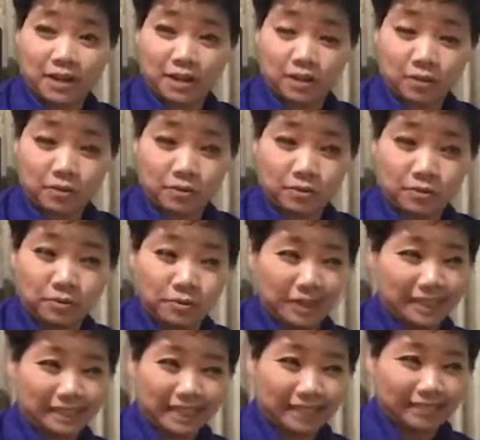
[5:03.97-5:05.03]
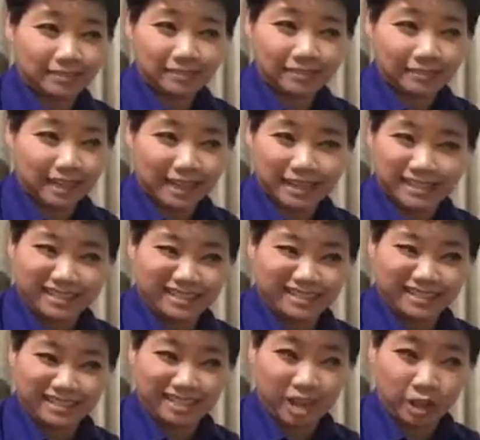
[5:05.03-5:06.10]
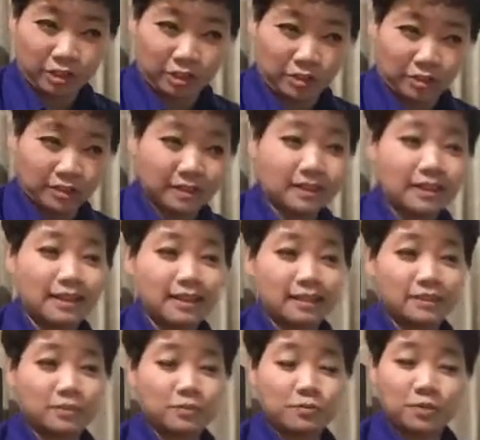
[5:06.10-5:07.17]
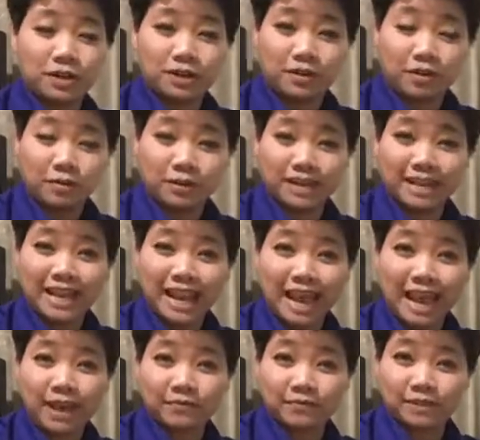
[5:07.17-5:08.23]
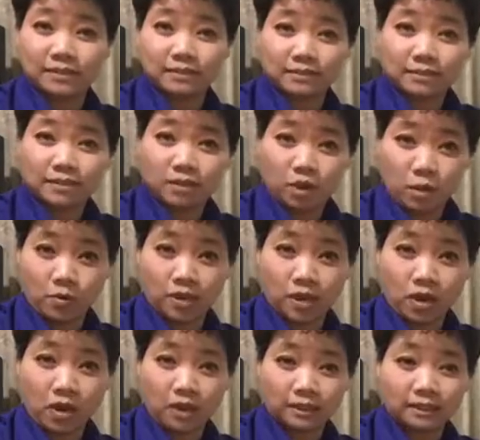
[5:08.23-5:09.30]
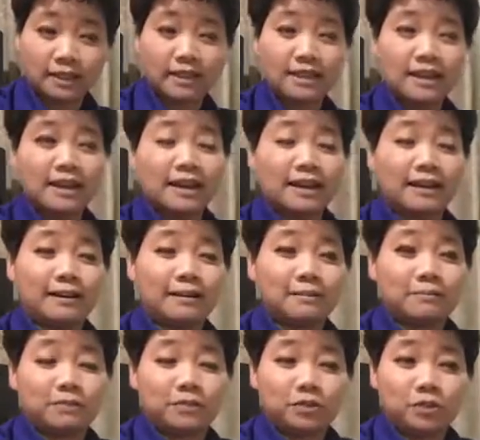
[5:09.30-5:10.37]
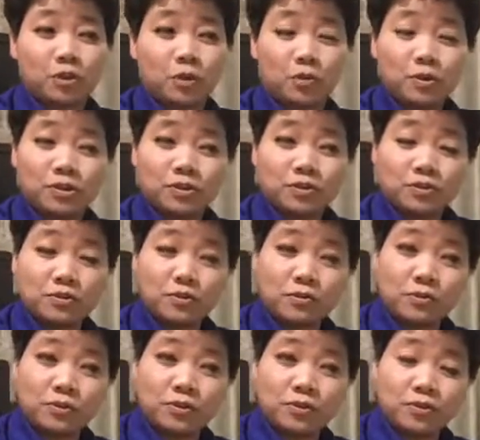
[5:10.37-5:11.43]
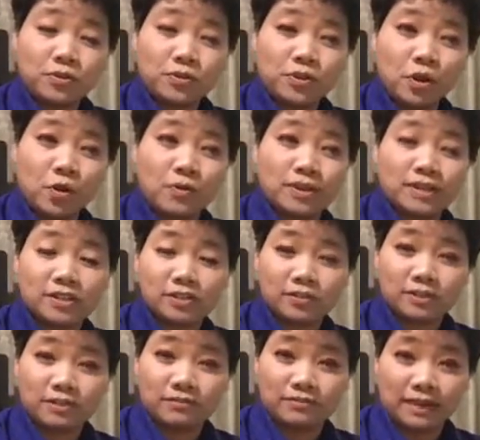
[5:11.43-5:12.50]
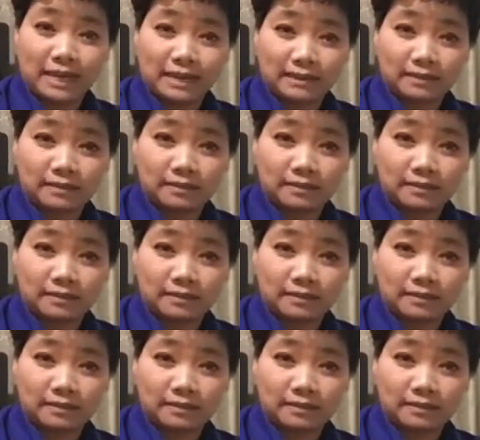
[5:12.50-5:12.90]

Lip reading: you, right? That is not good. You would already have this going on. So when you're going to an event,